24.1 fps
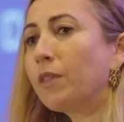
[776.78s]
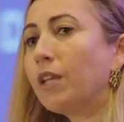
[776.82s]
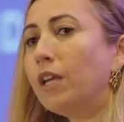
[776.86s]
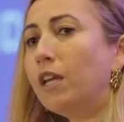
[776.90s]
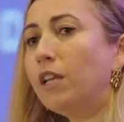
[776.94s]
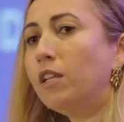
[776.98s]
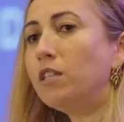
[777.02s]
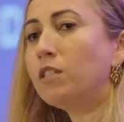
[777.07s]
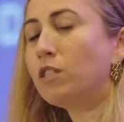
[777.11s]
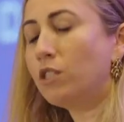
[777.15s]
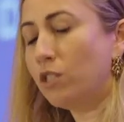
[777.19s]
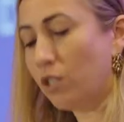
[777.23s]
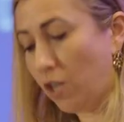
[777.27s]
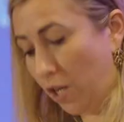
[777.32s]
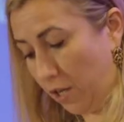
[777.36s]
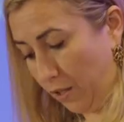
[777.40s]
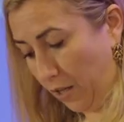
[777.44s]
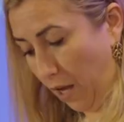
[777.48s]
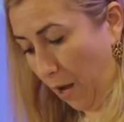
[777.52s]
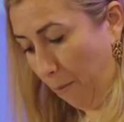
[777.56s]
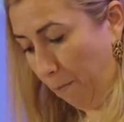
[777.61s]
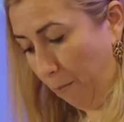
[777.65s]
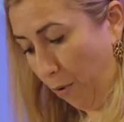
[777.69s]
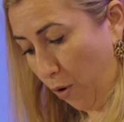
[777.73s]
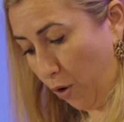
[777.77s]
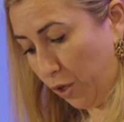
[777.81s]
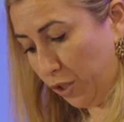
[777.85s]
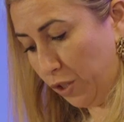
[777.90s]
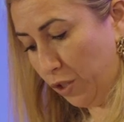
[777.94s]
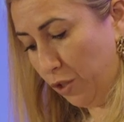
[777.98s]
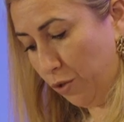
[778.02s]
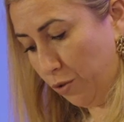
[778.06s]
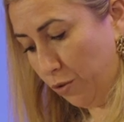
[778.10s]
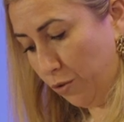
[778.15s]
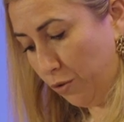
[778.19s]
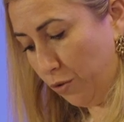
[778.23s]
It is not upon
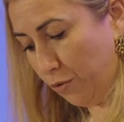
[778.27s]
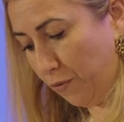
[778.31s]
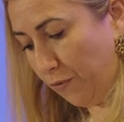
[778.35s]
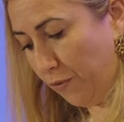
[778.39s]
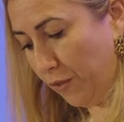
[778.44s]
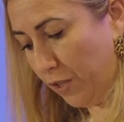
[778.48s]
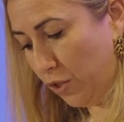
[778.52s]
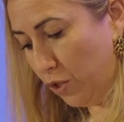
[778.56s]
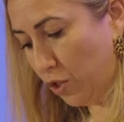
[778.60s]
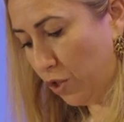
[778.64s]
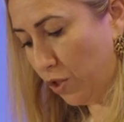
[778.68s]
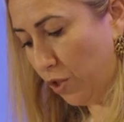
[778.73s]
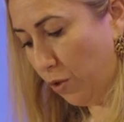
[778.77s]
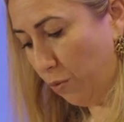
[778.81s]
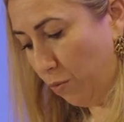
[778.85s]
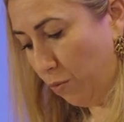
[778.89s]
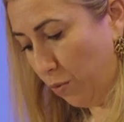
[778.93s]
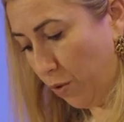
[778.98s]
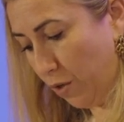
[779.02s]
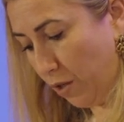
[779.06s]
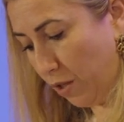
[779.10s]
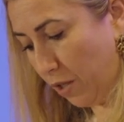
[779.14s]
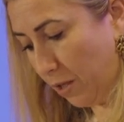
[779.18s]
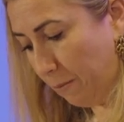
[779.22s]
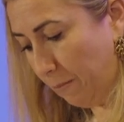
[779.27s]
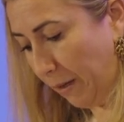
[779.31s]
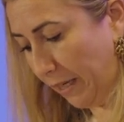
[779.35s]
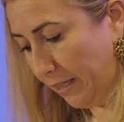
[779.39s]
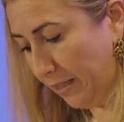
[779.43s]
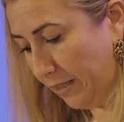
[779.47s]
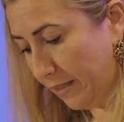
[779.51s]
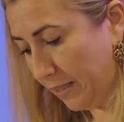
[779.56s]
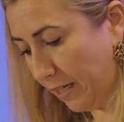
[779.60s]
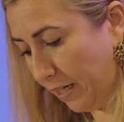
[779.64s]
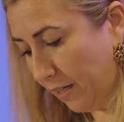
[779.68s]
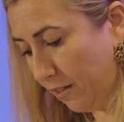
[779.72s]
you to finish the work,
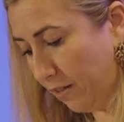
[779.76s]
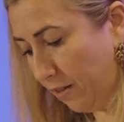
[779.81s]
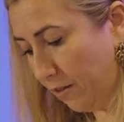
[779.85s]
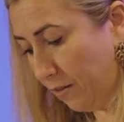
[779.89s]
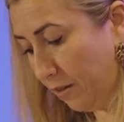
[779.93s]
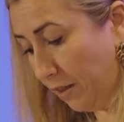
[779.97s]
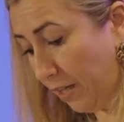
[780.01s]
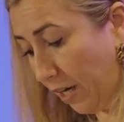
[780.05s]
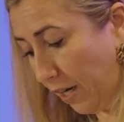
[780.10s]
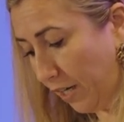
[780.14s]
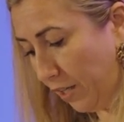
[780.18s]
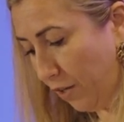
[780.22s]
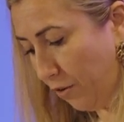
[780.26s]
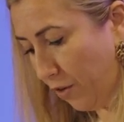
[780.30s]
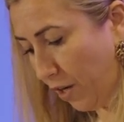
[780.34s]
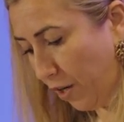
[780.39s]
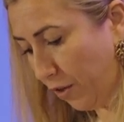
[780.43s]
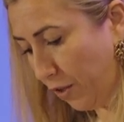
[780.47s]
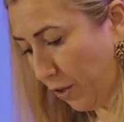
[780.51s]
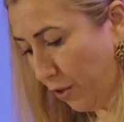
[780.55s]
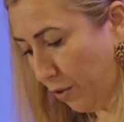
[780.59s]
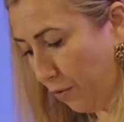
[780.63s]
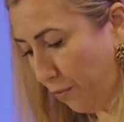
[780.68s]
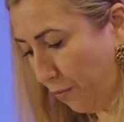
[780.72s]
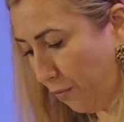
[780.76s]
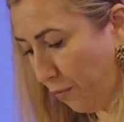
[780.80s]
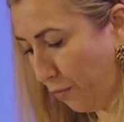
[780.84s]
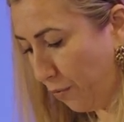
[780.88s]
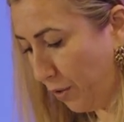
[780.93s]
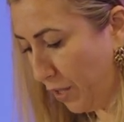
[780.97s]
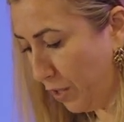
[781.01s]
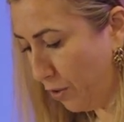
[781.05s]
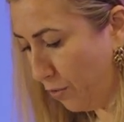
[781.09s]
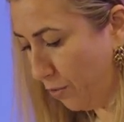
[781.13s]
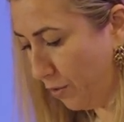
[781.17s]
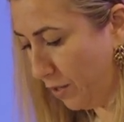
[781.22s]
but neither are you
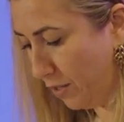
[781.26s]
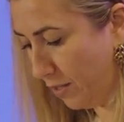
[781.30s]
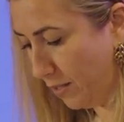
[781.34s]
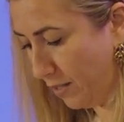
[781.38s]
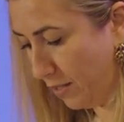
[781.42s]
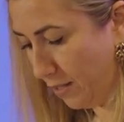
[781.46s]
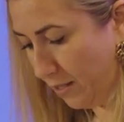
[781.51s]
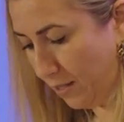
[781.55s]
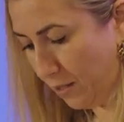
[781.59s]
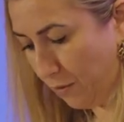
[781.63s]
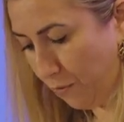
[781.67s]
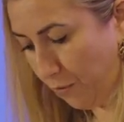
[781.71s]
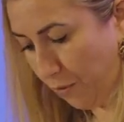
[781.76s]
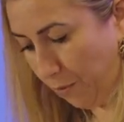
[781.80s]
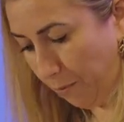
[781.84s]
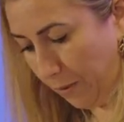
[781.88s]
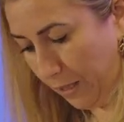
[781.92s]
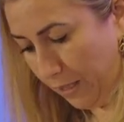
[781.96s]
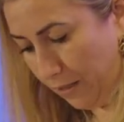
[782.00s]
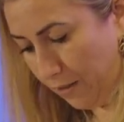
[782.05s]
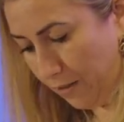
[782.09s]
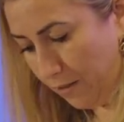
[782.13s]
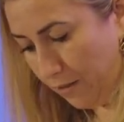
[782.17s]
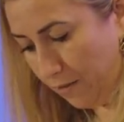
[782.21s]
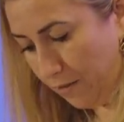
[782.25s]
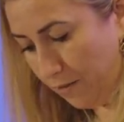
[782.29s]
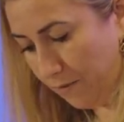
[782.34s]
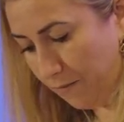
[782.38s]
free to desist from it.